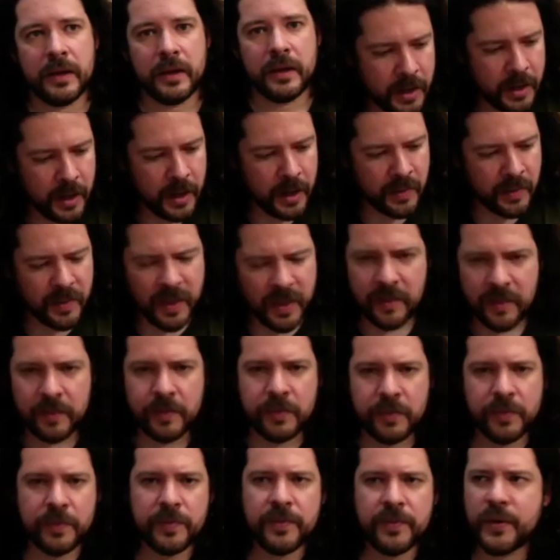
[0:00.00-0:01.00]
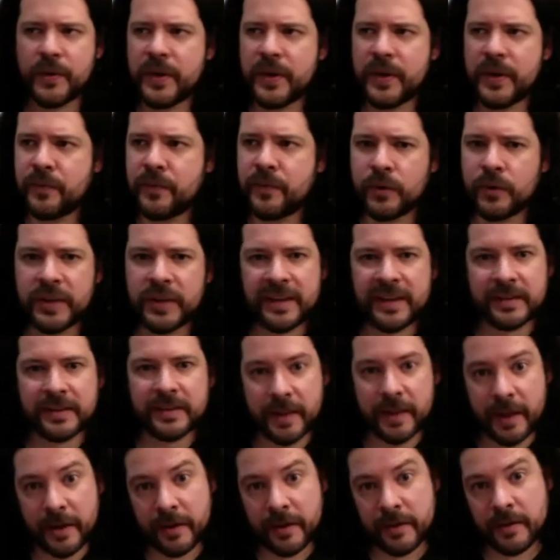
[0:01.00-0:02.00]
and then three, four days
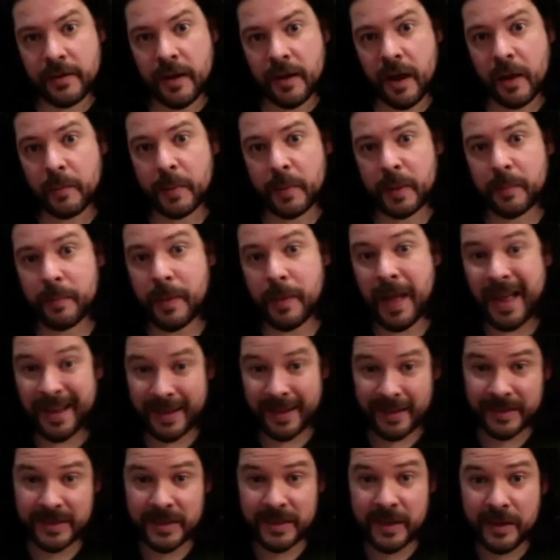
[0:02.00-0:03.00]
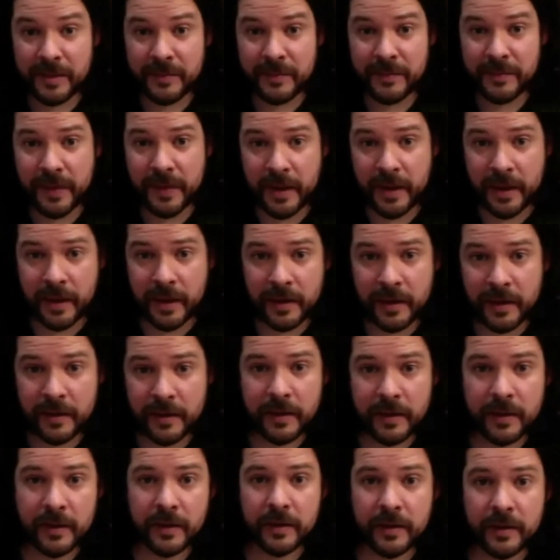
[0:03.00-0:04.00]
later, I'll be back in Santa Fe,
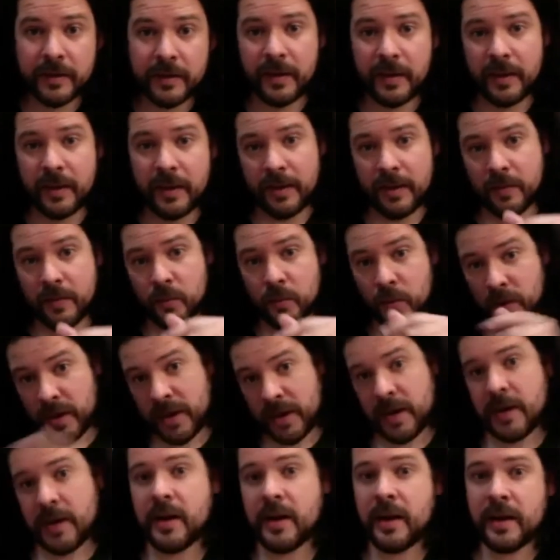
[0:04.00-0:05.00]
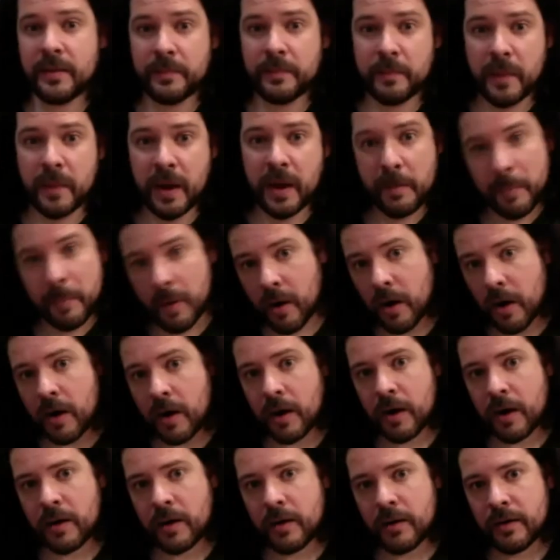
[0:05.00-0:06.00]
working at my
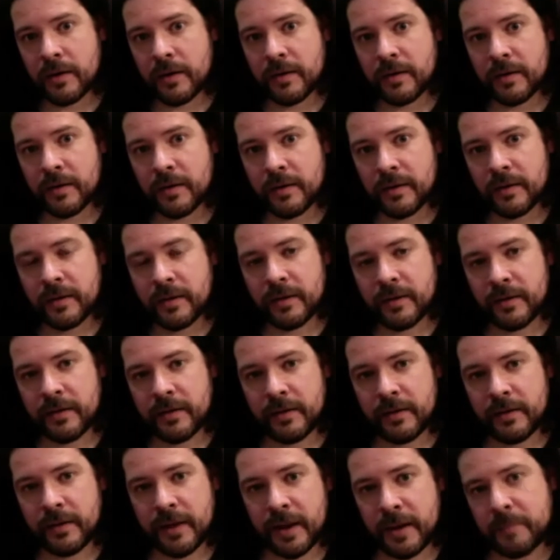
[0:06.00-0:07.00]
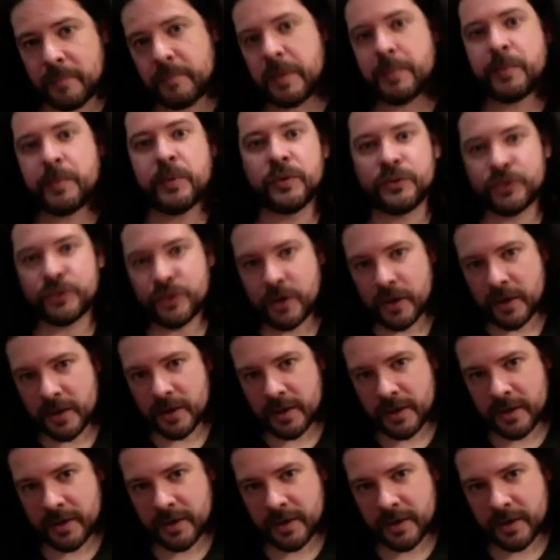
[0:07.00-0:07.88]
bar, getting people drunk.